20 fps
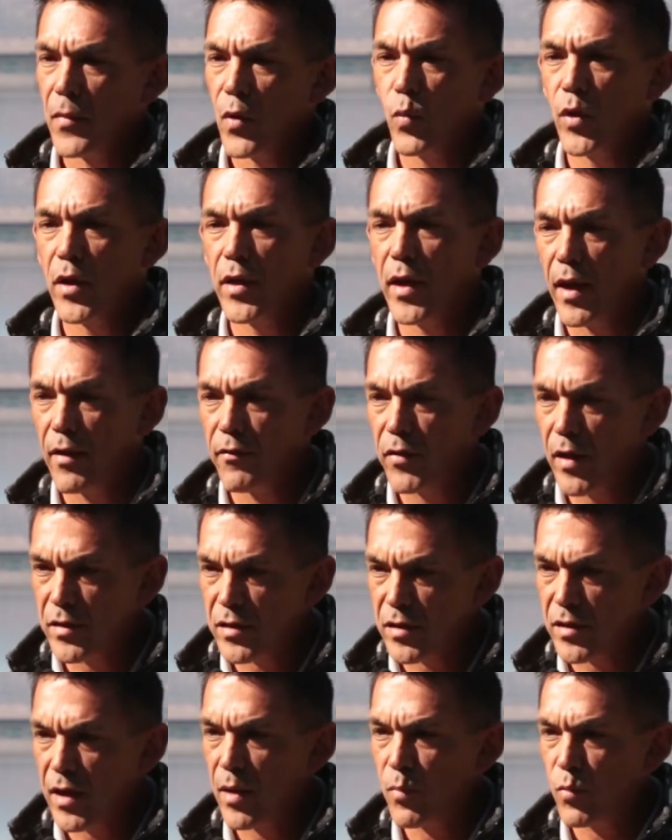we gave that
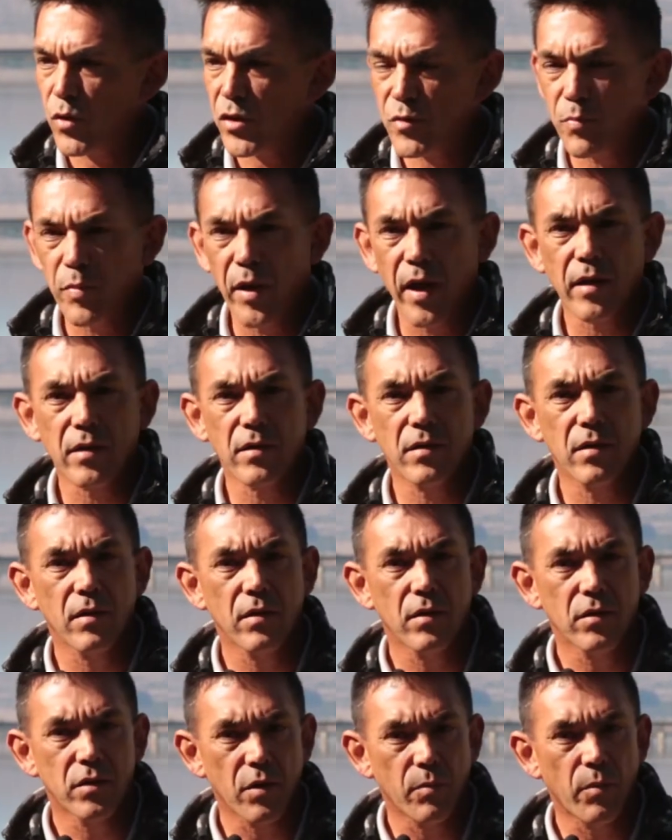same respect
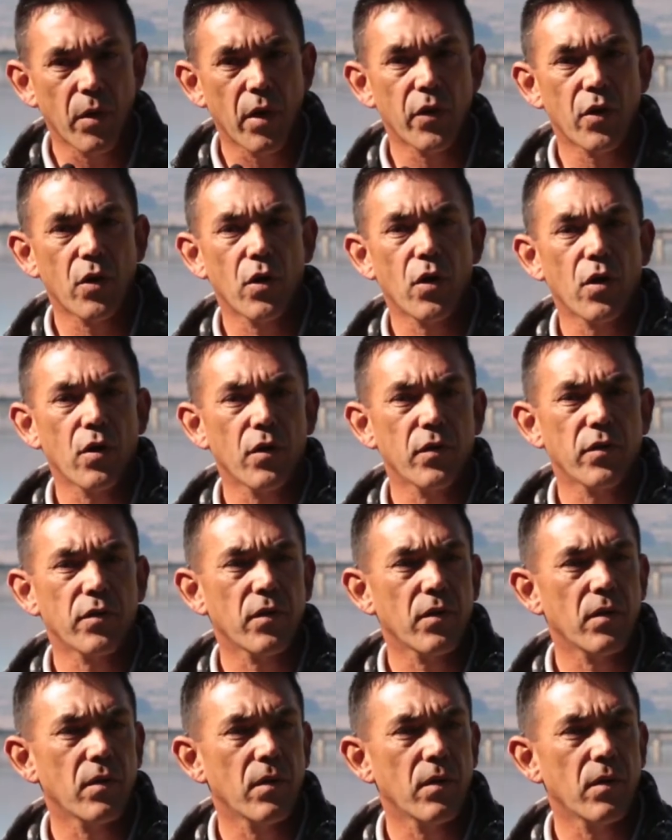to Mother Earth.